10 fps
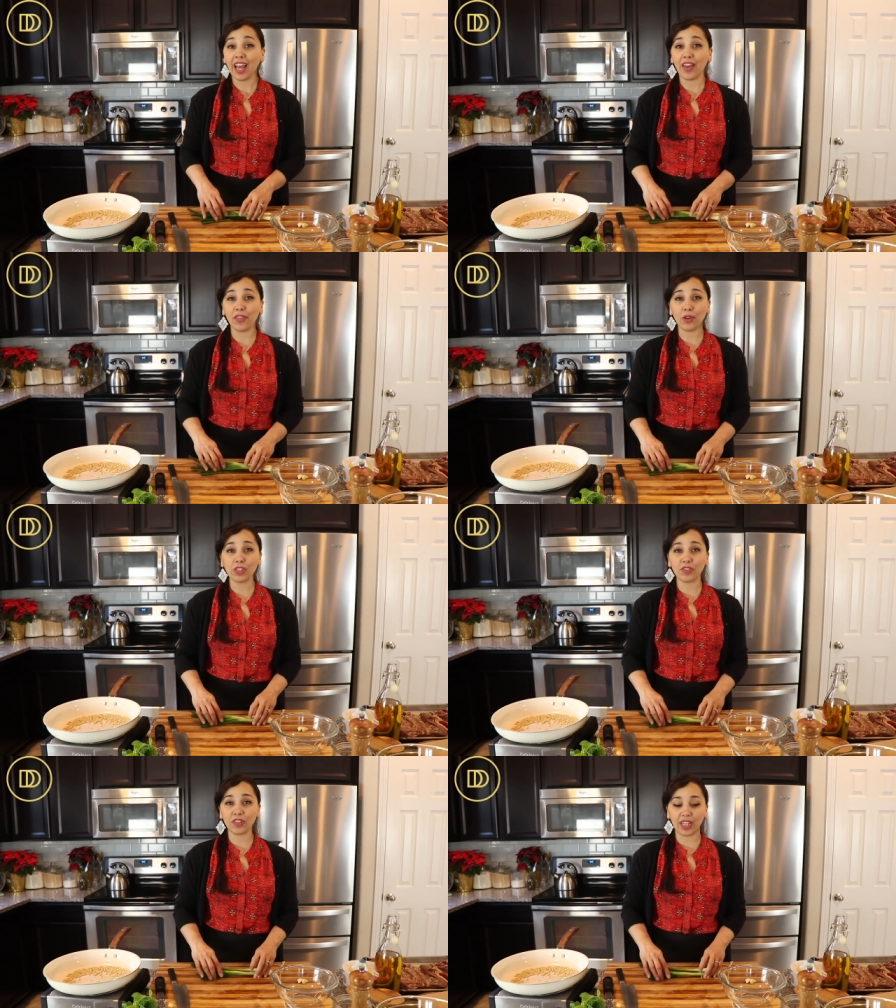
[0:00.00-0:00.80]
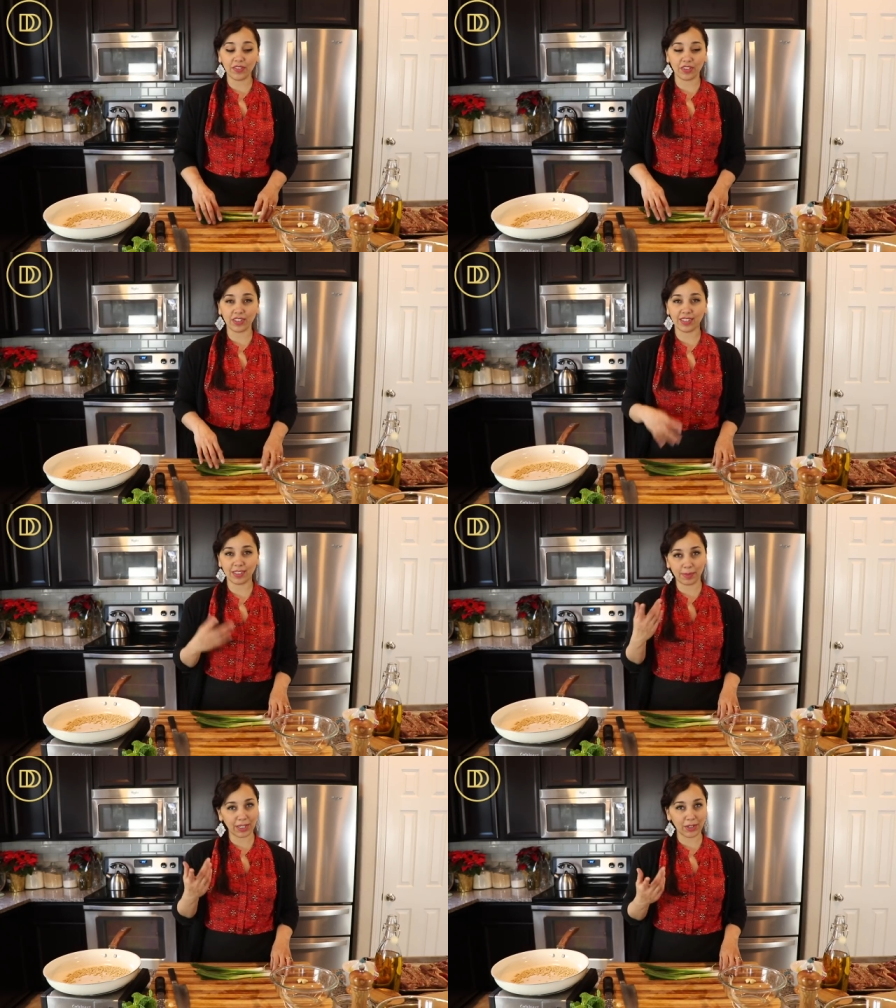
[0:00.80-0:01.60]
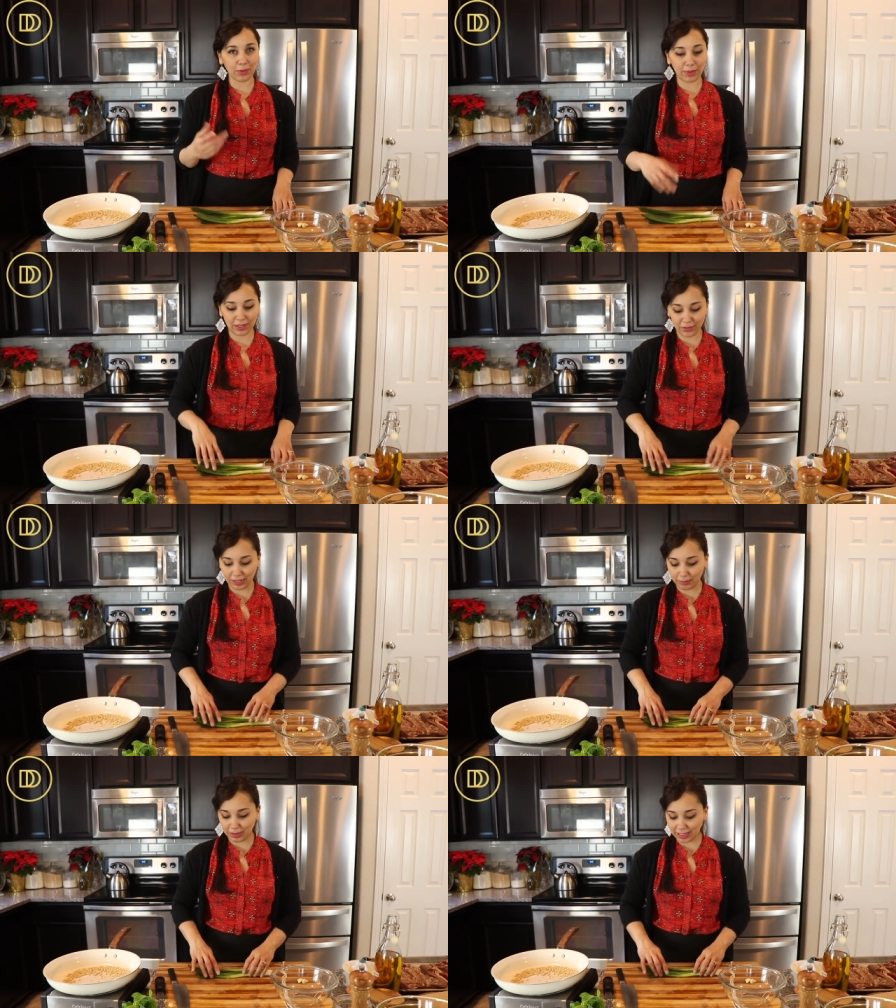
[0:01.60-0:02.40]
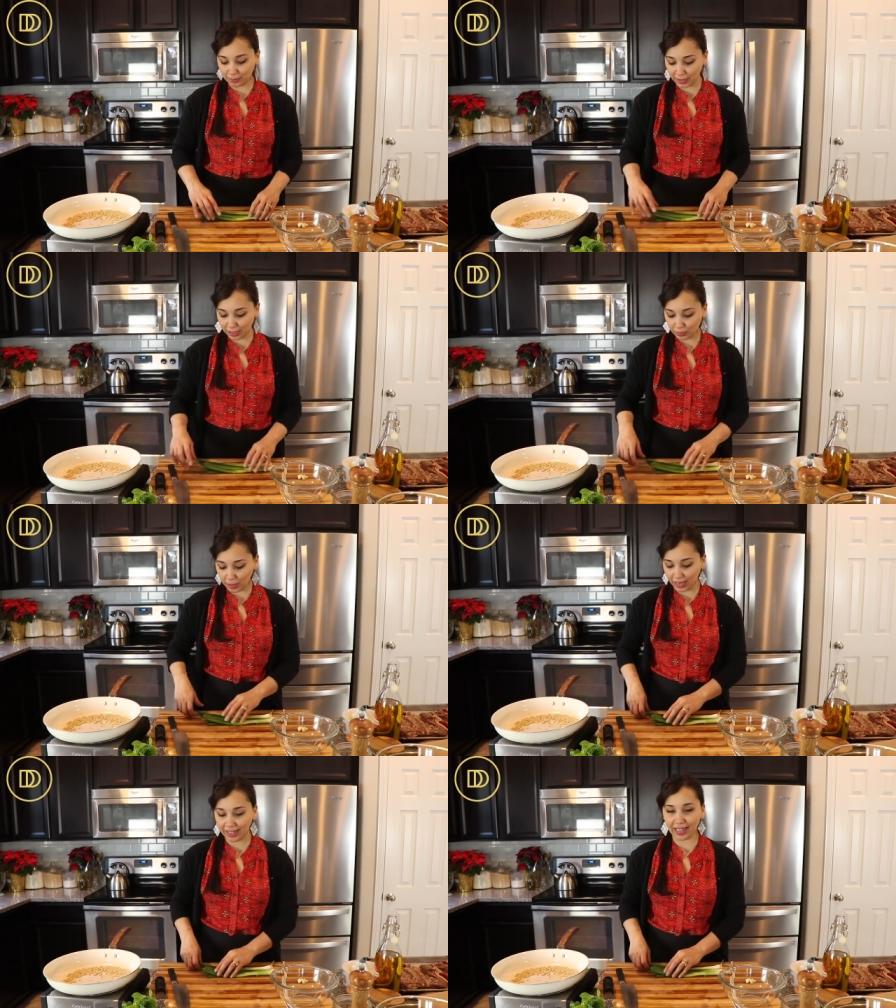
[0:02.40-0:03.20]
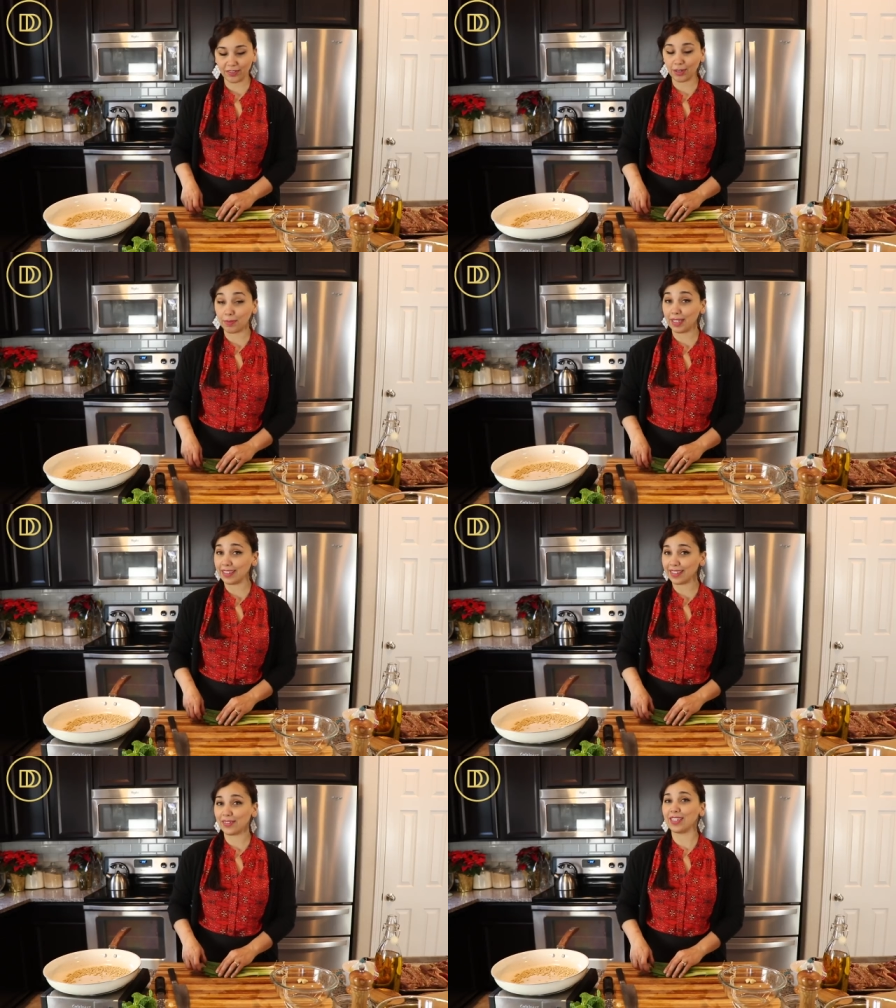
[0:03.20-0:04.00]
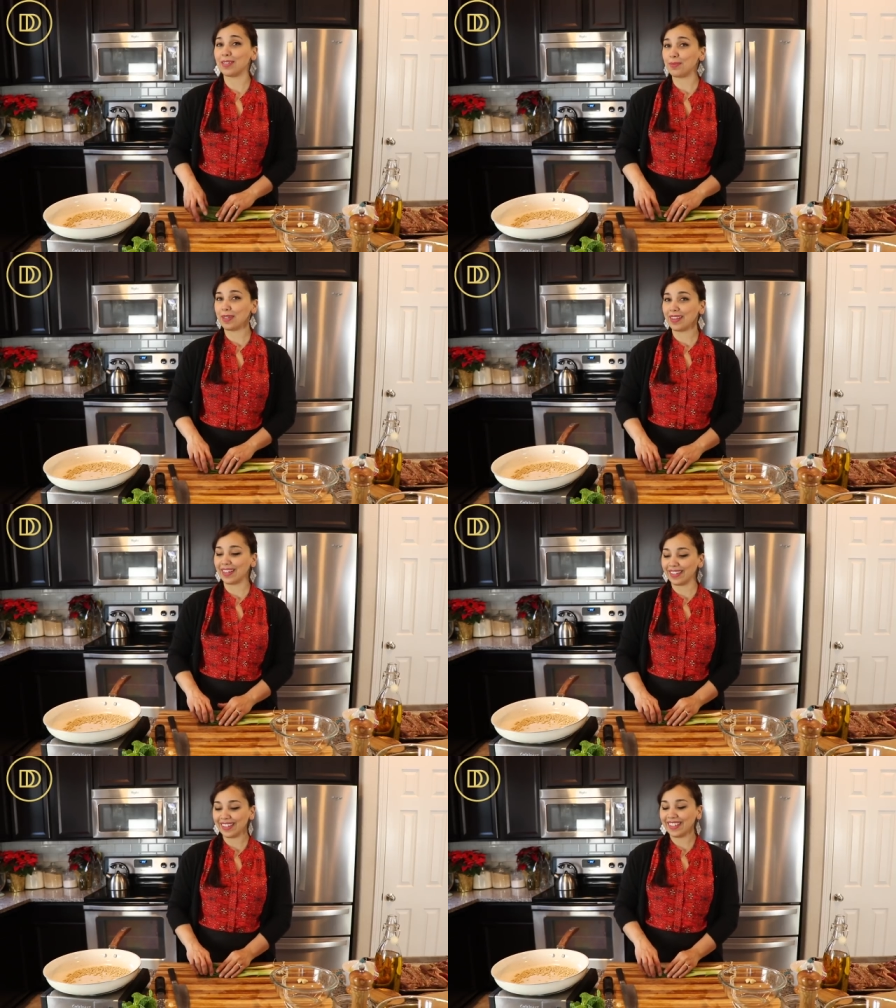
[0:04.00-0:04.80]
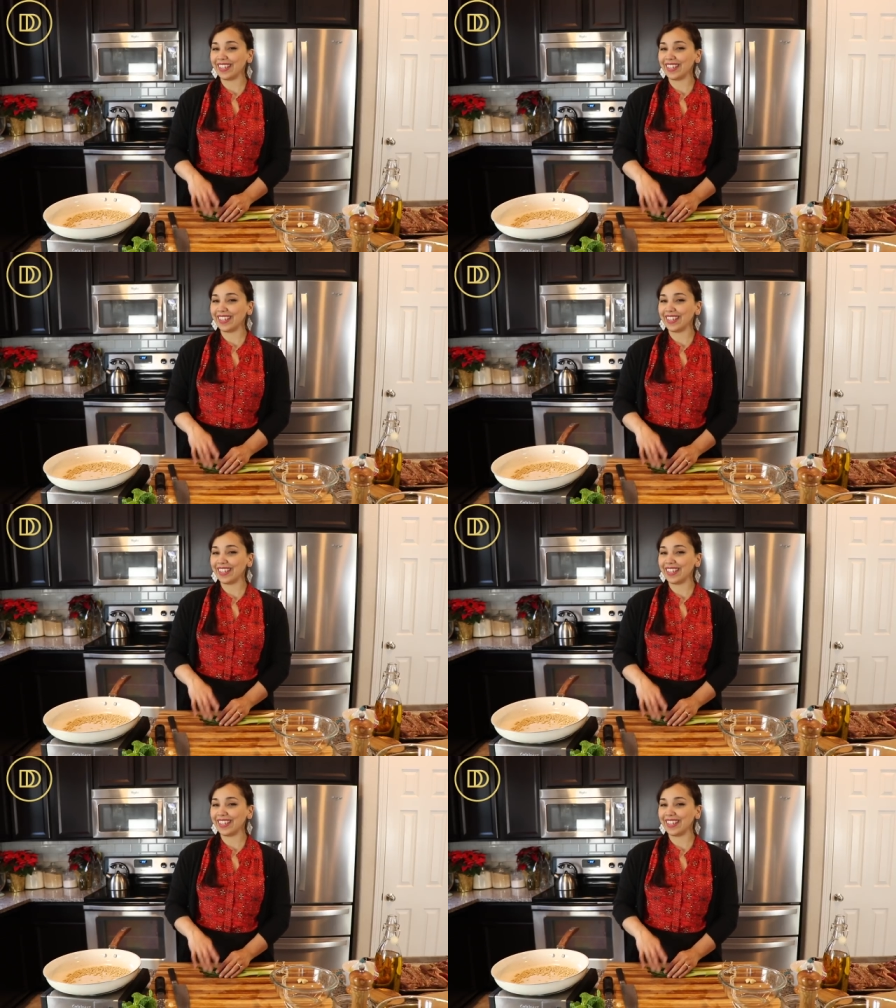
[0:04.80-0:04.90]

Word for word: And those flavors, spanakopita really means spinach pie, and I have an amazing recipe that